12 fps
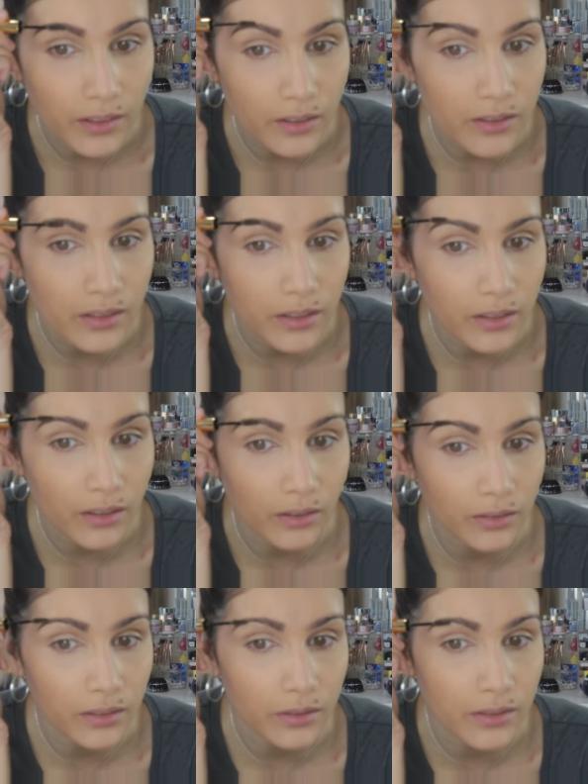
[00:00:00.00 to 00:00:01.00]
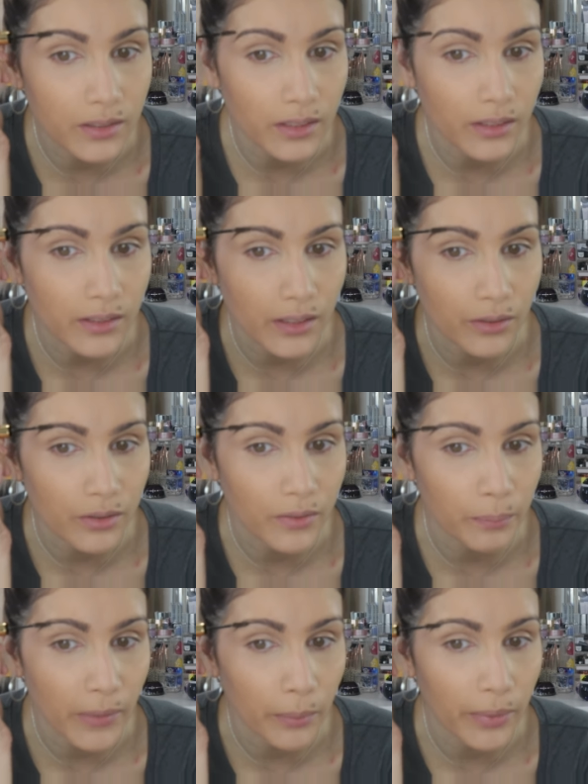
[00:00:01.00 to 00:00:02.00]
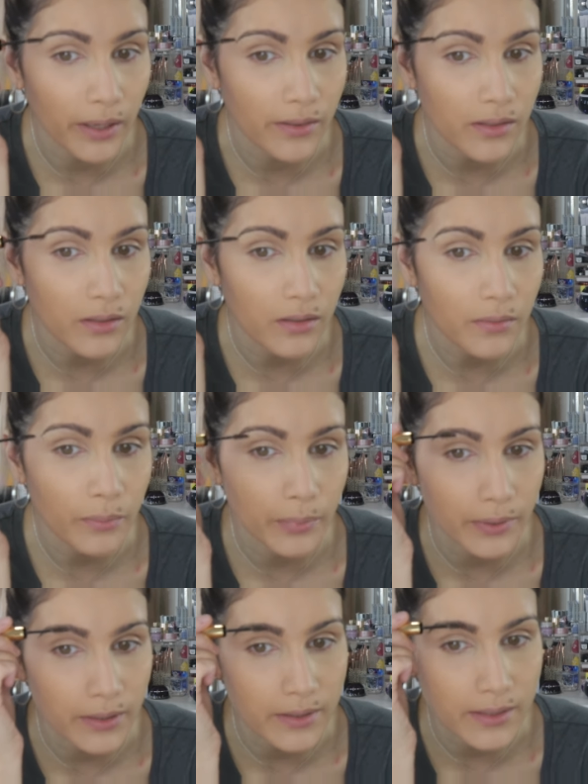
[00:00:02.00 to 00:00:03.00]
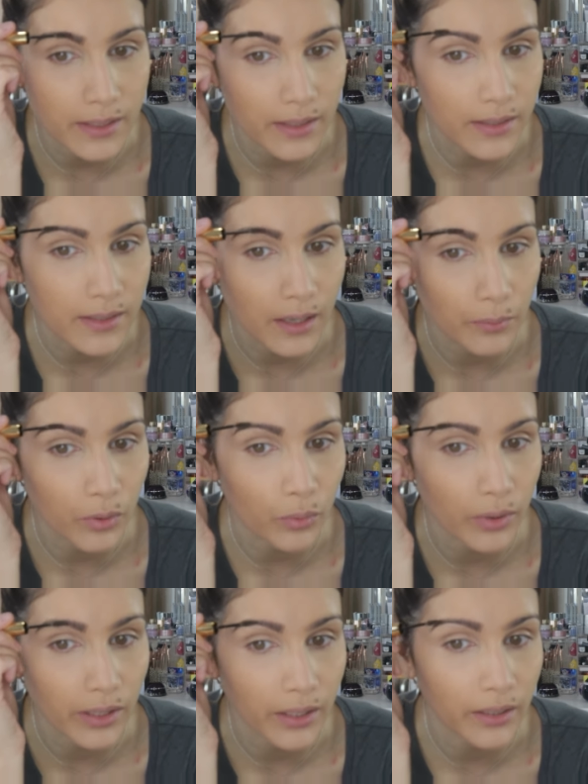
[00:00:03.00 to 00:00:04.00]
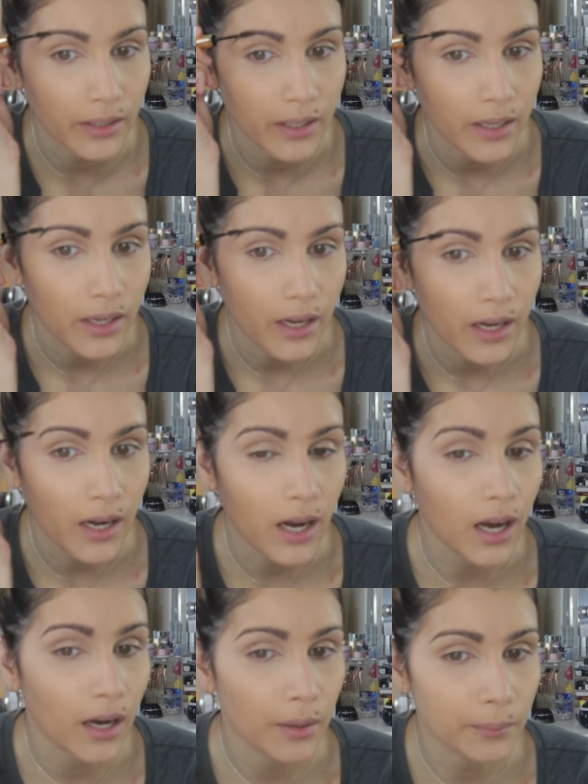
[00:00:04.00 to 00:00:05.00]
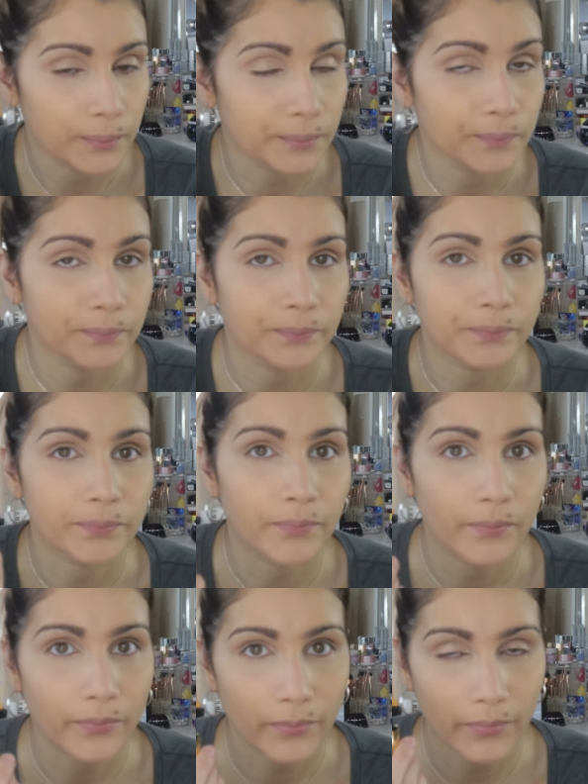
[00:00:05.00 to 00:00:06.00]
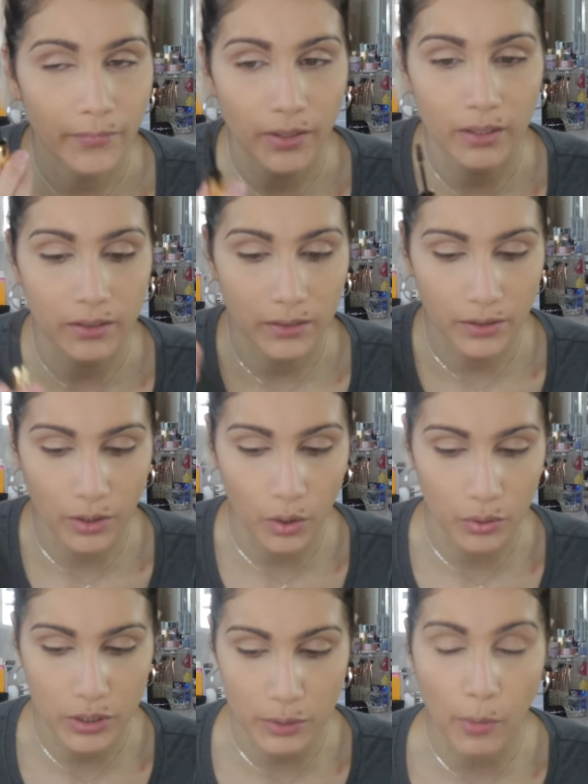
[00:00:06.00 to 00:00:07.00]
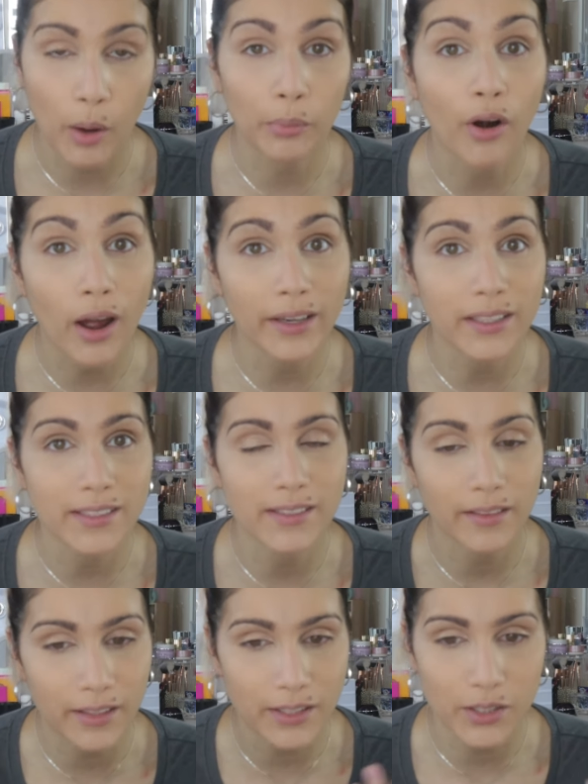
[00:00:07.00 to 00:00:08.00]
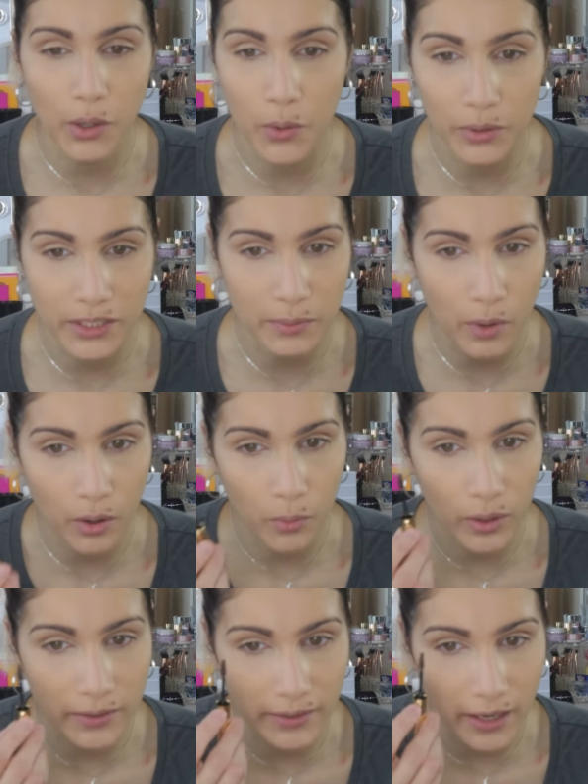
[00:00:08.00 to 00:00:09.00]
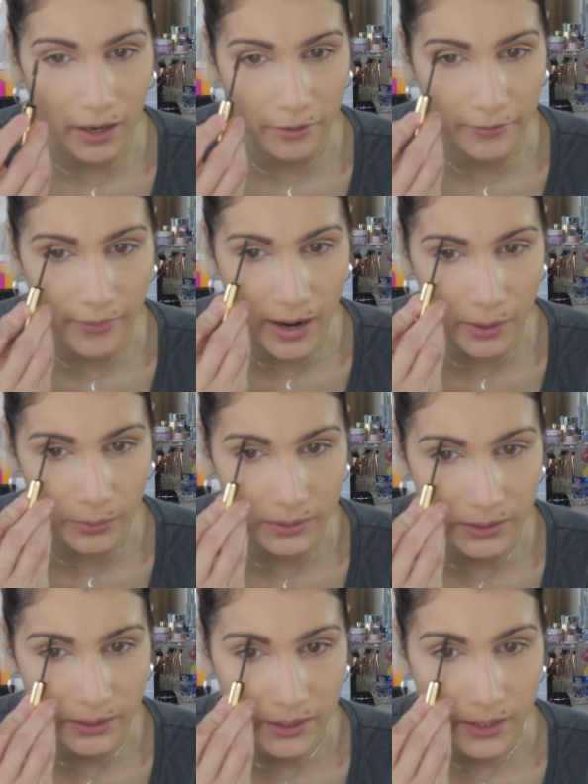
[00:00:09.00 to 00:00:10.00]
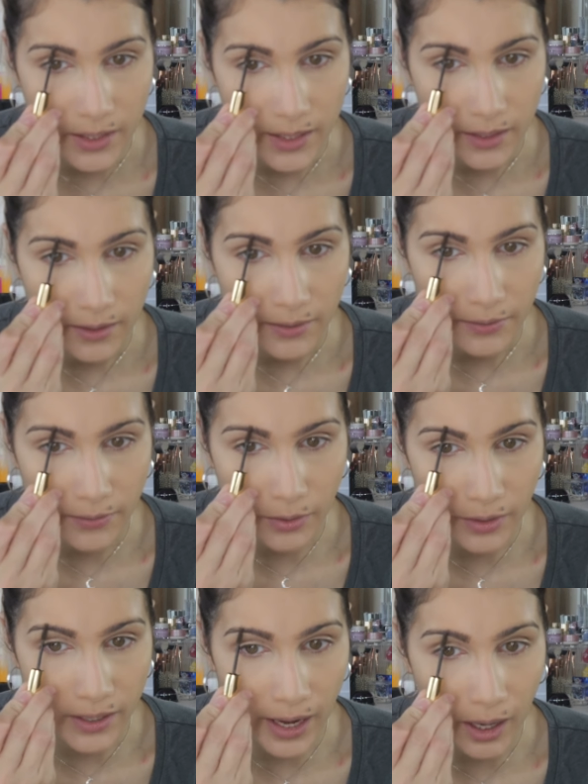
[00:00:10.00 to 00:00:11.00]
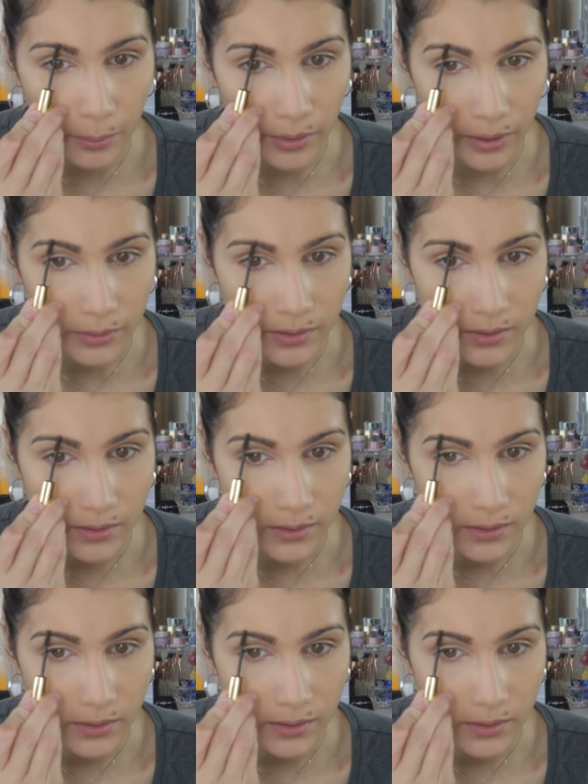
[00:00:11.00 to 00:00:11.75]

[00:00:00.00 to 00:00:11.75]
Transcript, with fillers: I usually don't use this I use my pencil but since I'm doing um, you know small products this is the only small one that I found for the eyebrows